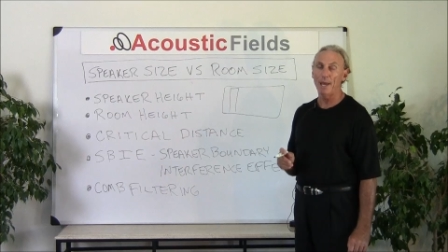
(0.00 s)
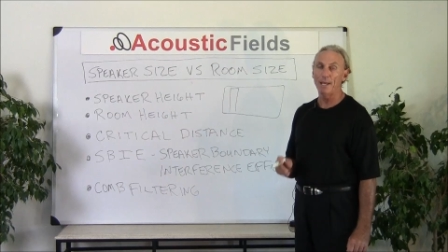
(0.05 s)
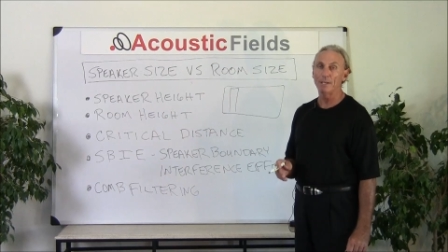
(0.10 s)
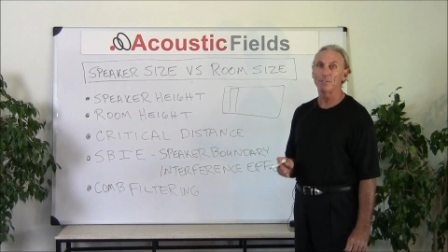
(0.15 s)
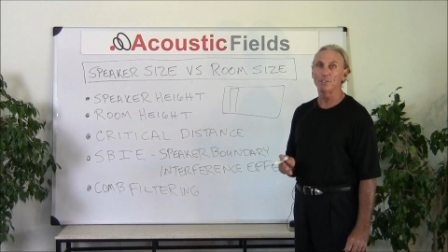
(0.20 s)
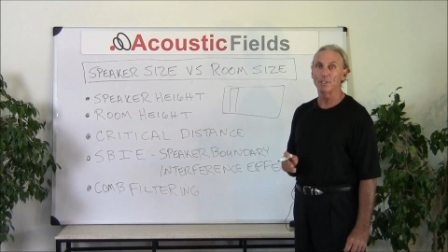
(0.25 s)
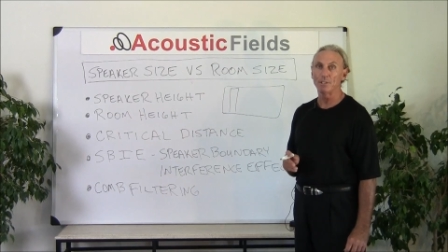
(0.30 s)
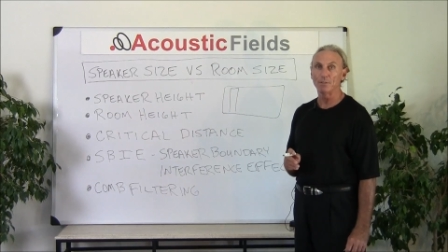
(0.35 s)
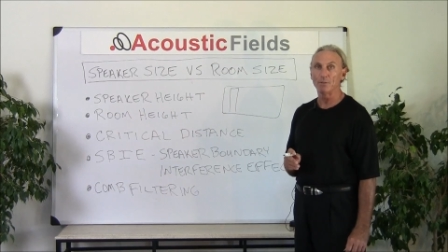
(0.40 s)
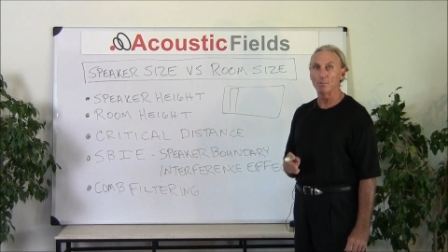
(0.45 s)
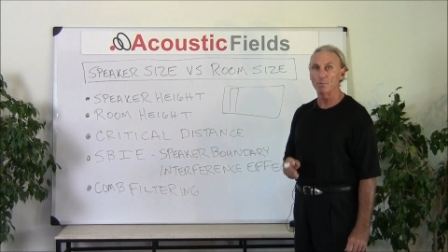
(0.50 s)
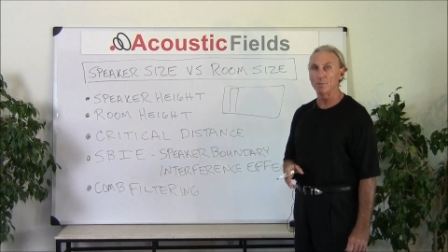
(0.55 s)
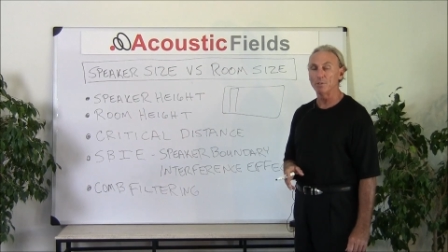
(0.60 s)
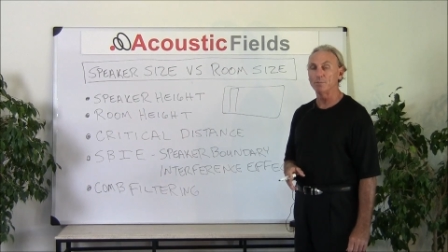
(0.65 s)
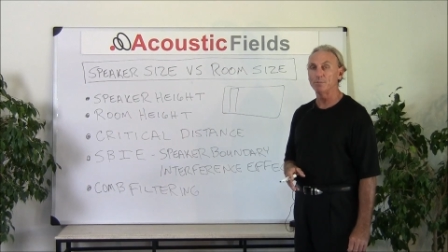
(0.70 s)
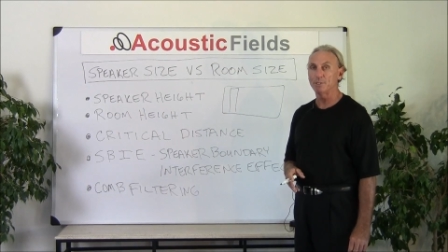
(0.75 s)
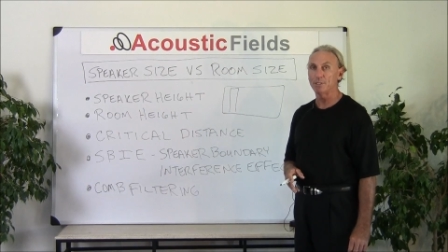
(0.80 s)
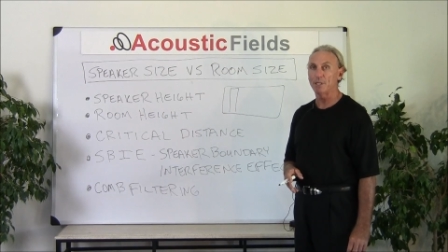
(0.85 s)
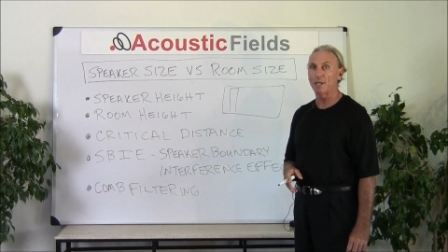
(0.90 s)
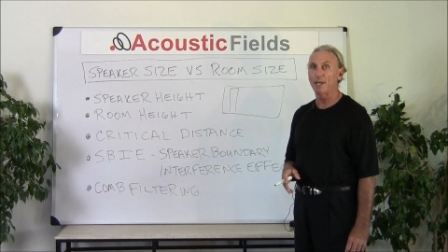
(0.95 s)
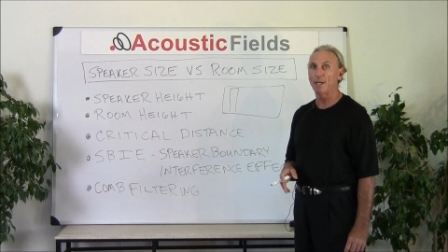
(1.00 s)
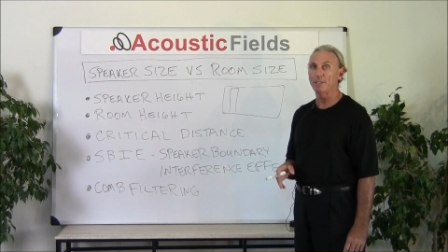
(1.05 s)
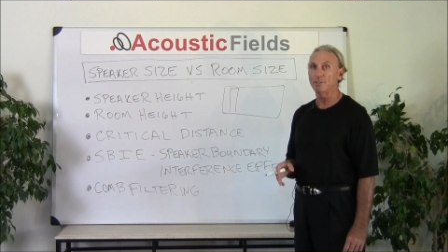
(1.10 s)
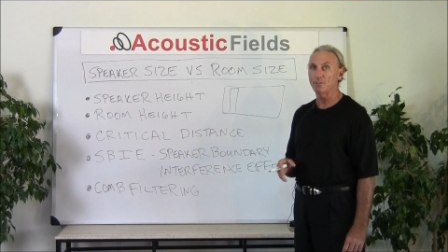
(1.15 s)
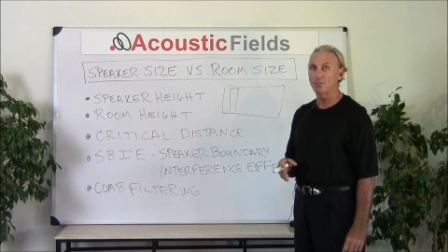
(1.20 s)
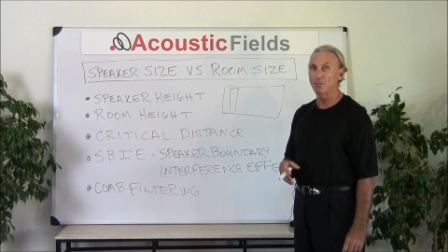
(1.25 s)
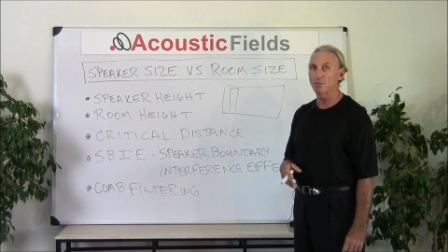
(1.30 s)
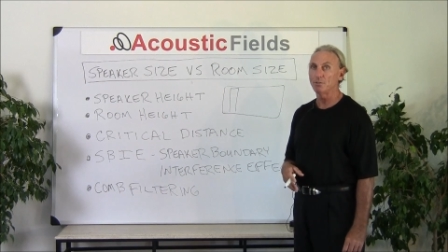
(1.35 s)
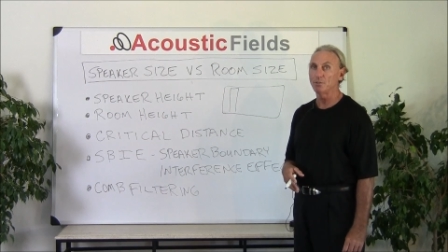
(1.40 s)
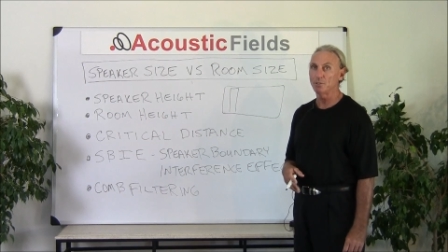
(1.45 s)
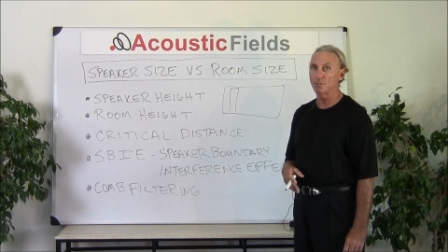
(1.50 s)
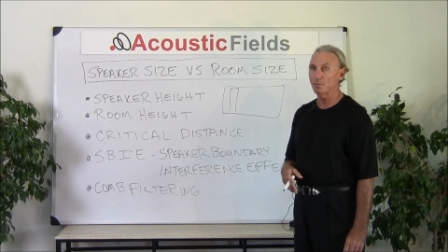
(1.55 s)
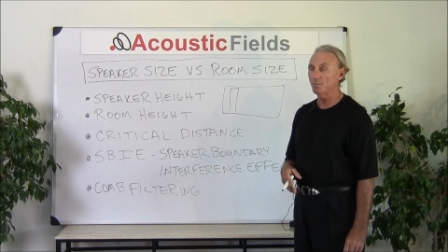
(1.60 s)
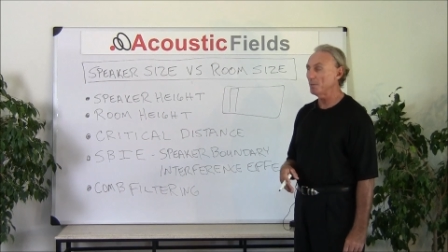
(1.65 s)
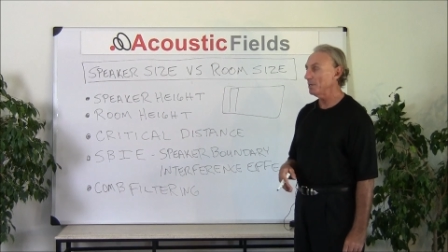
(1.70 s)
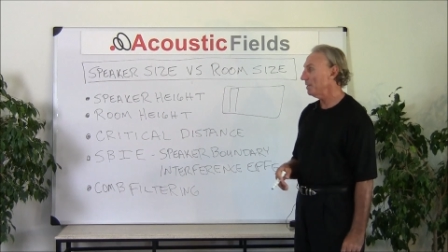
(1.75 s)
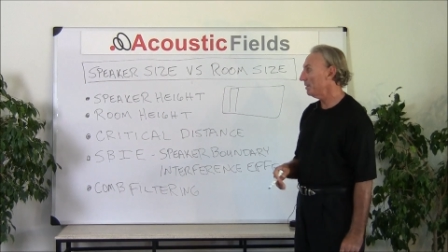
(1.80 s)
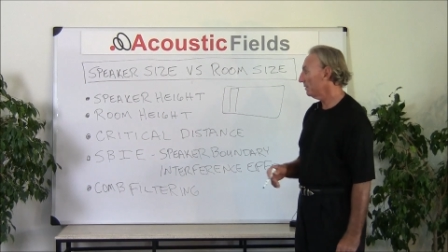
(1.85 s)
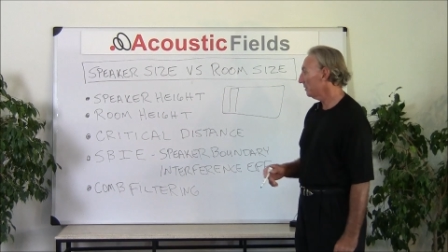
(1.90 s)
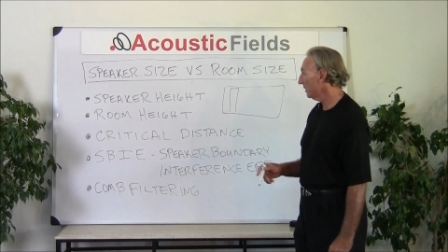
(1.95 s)
matching the room size to the
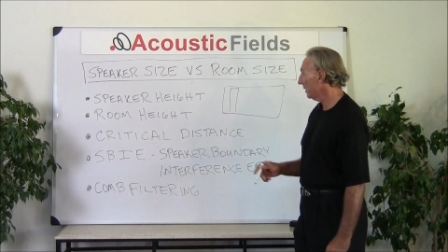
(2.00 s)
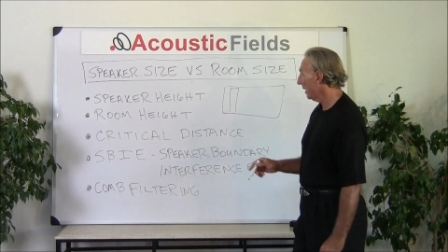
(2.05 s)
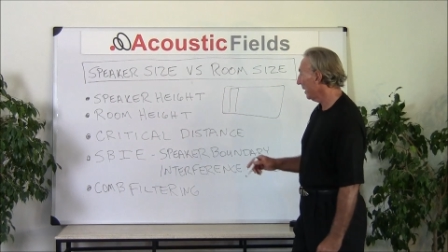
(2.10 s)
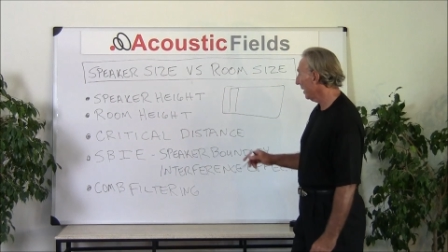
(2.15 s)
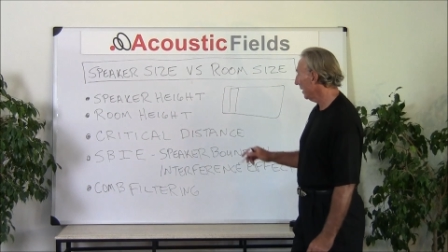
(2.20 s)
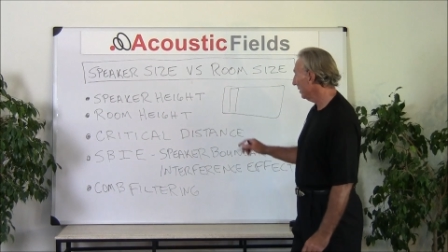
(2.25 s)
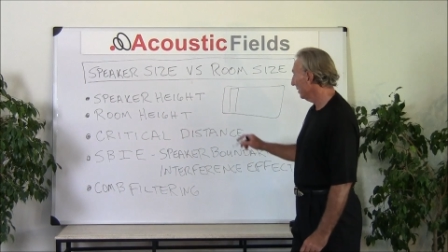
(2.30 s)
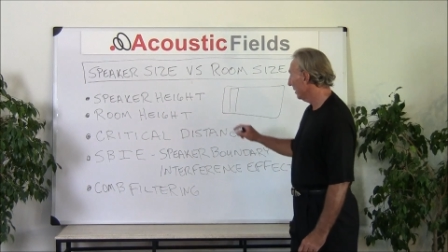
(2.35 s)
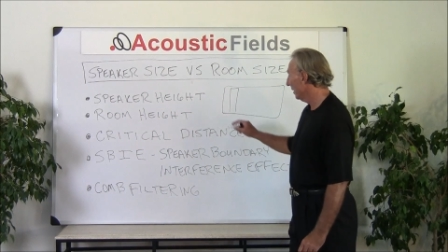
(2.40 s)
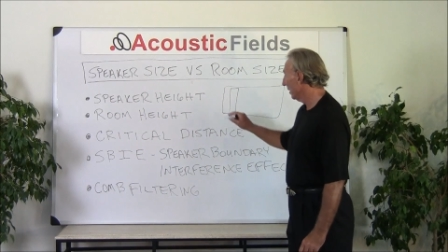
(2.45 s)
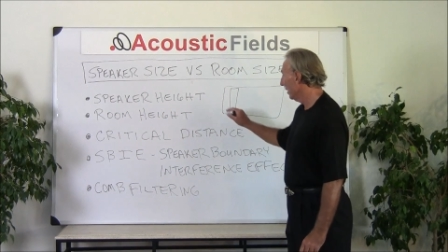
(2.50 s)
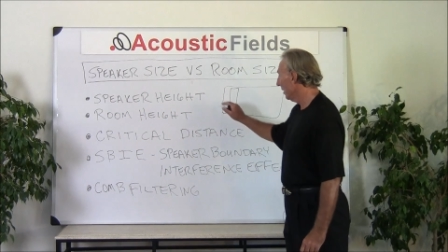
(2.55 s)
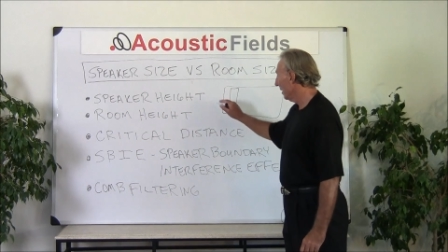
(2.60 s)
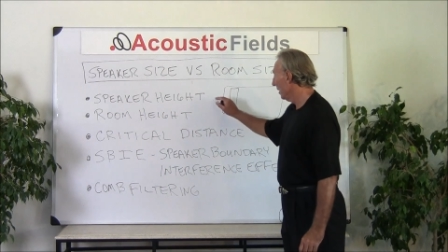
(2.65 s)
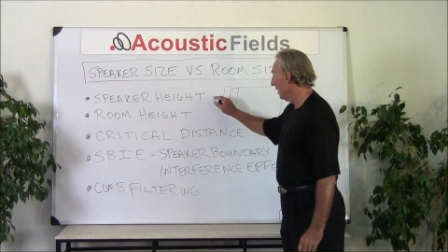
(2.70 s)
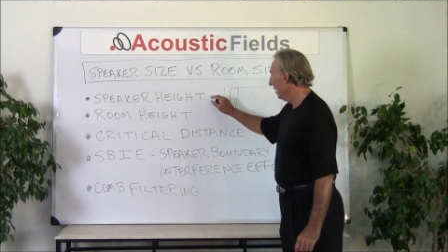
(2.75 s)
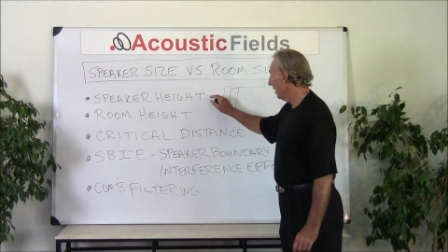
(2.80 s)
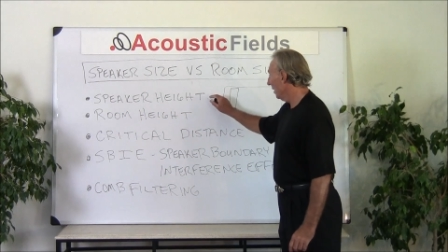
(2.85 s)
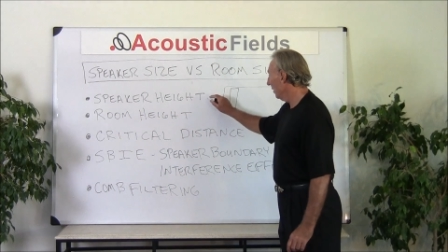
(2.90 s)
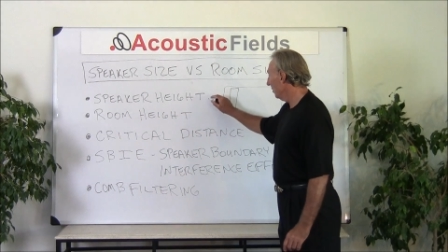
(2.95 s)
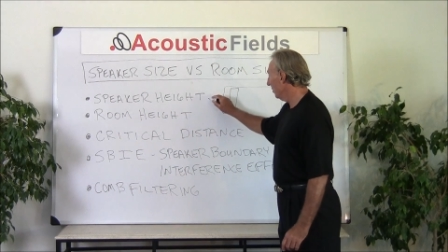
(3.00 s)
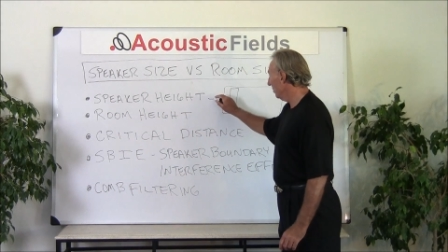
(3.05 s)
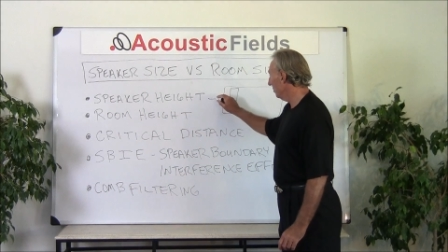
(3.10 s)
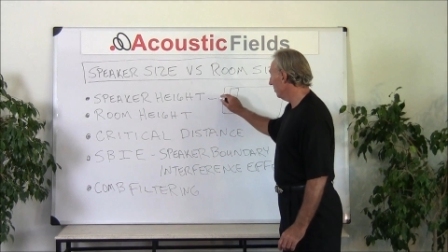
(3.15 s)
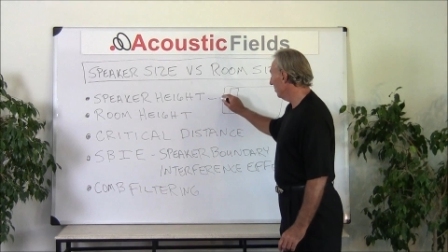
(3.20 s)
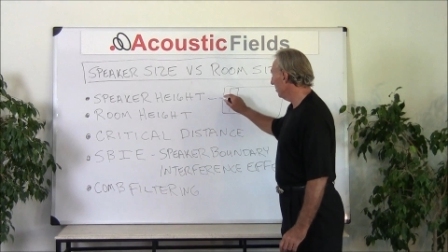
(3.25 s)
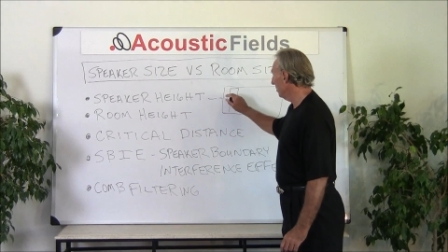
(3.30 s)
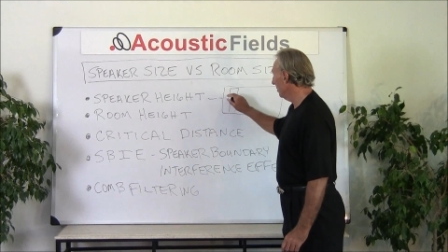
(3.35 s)
speaker size. A good